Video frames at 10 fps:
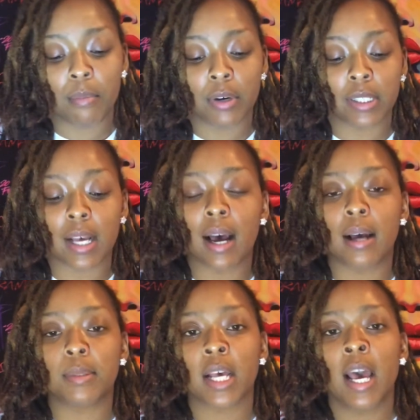more
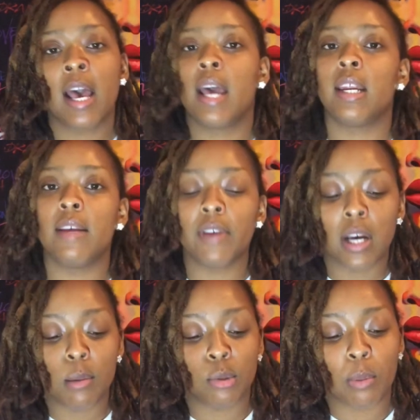times. And it even
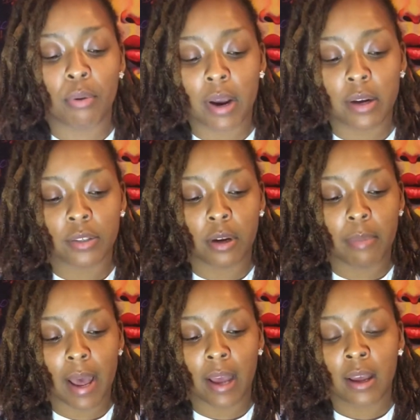comes with prayers on the
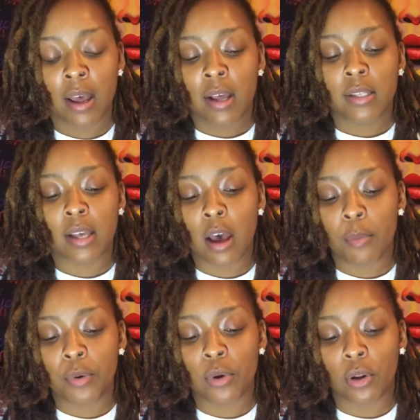back to help
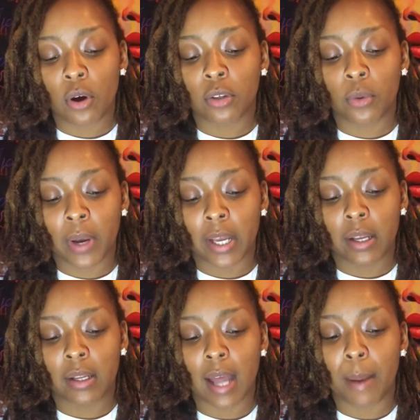you along the way.
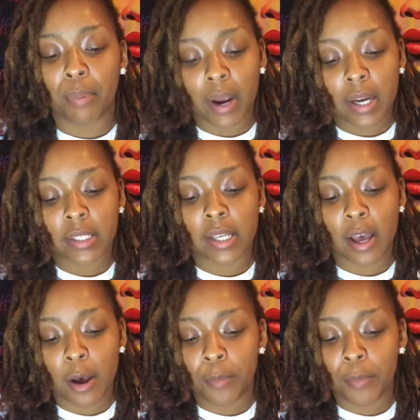Like, prayers to help